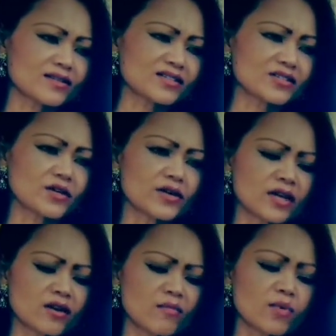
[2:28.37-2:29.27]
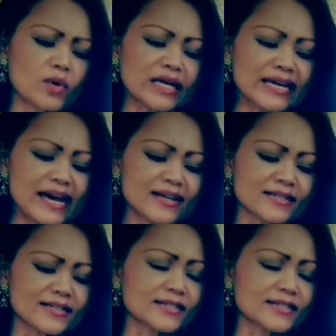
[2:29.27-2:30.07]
discerning or born again to